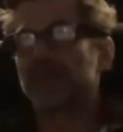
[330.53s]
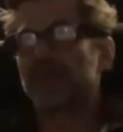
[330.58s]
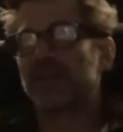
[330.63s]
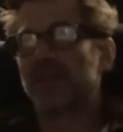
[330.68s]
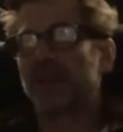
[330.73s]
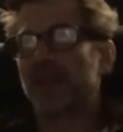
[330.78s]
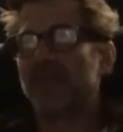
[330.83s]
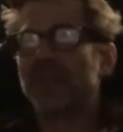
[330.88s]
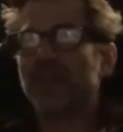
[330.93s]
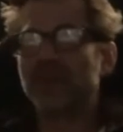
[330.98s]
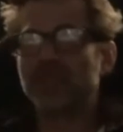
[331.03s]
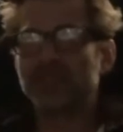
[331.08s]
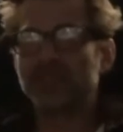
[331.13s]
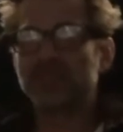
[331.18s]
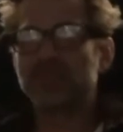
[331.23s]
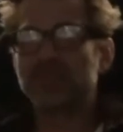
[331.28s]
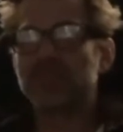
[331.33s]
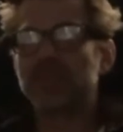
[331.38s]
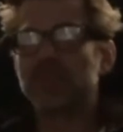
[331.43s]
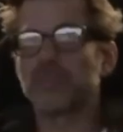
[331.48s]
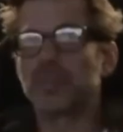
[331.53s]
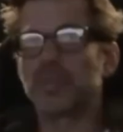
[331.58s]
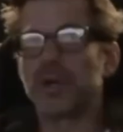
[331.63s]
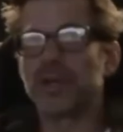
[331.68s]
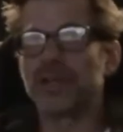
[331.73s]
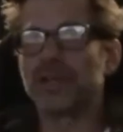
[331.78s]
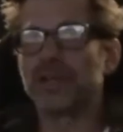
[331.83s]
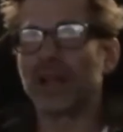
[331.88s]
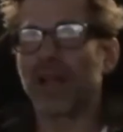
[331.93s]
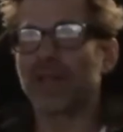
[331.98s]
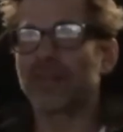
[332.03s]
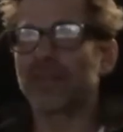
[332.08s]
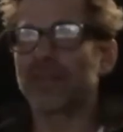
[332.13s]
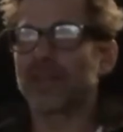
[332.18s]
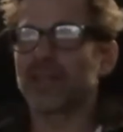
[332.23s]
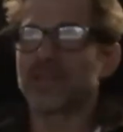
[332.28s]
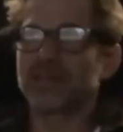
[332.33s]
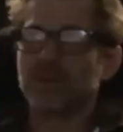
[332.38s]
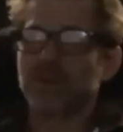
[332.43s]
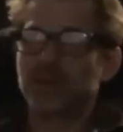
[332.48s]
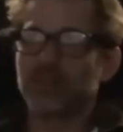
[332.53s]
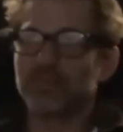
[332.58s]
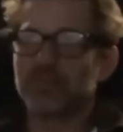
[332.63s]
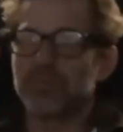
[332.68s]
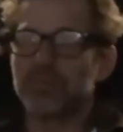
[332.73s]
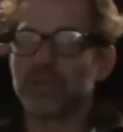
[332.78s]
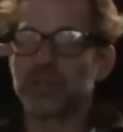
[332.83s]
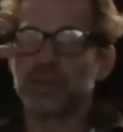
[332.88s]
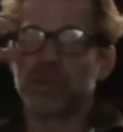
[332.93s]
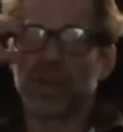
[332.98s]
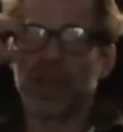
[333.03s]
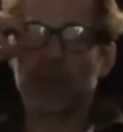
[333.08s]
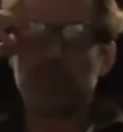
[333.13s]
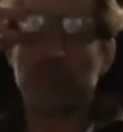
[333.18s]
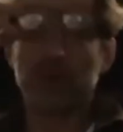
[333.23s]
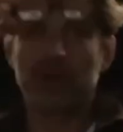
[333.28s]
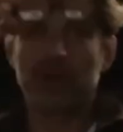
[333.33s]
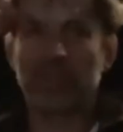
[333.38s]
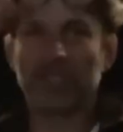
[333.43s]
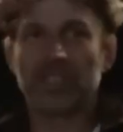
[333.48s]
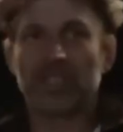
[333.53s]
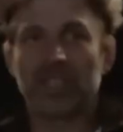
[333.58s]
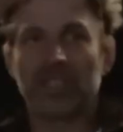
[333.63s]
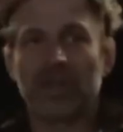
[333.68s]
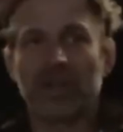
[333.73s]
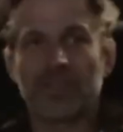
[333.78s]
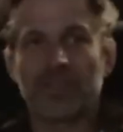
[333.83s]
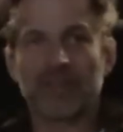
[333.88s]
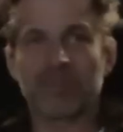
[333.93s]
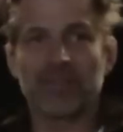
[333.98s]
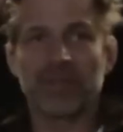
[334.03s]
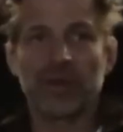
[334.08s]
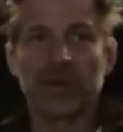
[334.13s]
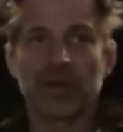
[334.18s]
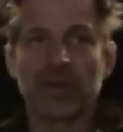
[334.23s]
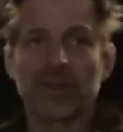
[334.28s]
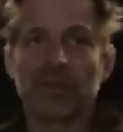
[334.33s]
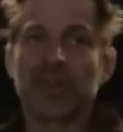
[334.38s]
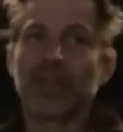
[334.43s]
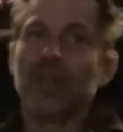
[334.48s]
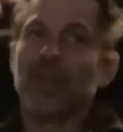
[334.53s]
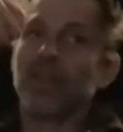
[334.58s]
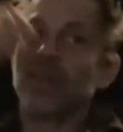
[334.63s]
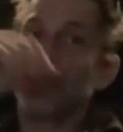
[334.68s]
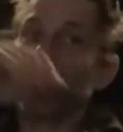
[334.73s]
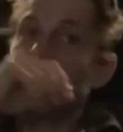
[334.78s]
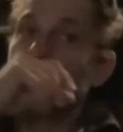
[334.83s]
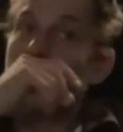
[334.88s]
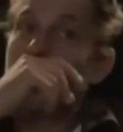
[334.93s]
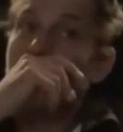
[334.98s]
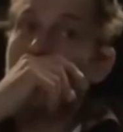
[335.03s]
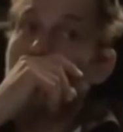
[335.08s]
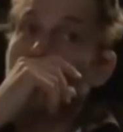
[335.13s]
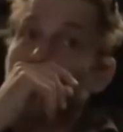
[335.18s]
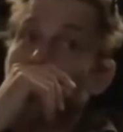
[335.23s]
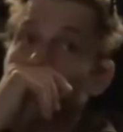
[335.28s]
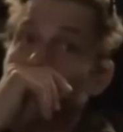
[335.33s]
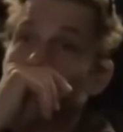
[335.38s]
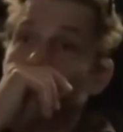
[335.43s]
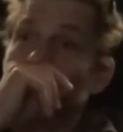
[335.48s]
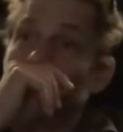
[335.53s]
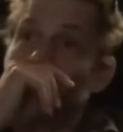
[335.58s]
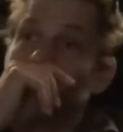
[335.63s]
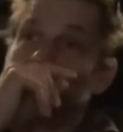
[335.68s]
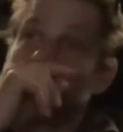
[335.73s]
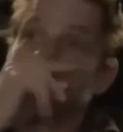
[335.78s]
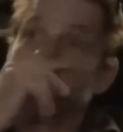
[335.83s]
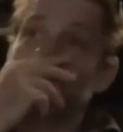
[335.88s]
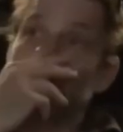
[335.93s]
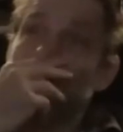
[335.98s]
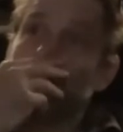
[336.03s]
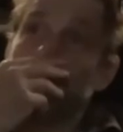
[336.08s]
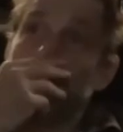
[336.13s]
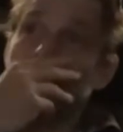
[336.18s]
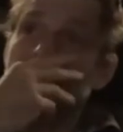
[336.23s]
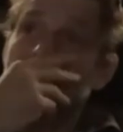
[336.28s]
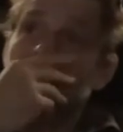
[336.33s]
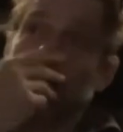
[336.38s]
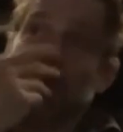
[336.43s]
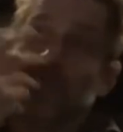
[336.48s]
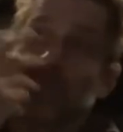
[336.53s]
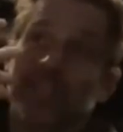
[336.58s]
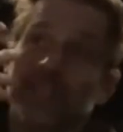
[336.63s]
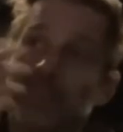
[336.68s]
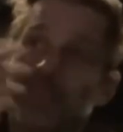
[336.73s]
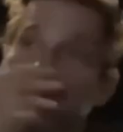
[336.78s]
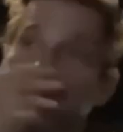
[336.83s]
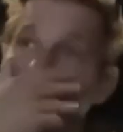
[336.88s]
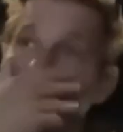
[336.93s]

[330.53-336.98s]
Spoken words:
And there's this weird, I think, sort of mutual admiration. I think her view of Chris is that he's,